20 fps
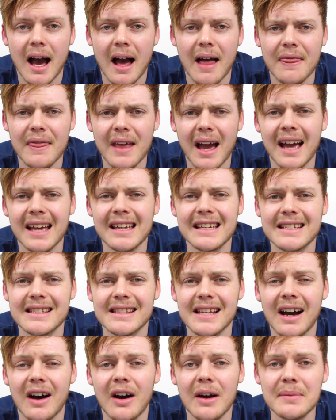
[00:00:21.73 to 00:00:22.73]
and that
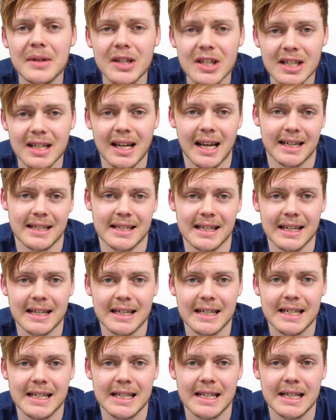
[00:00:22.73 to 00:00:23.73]
is that I'm dyslexic.
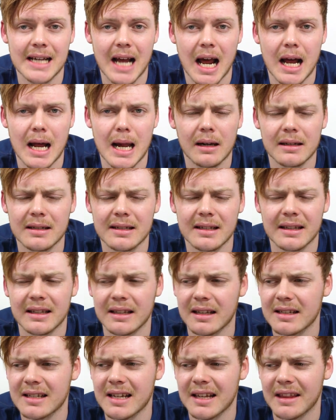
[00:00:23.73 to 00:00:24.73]
I said,
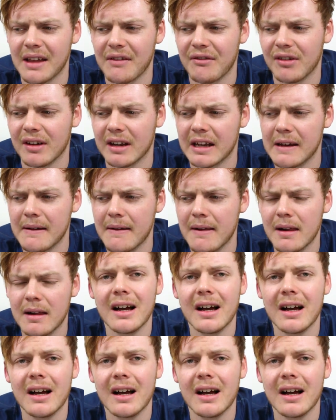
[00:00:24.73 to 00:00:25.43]
I said that funny.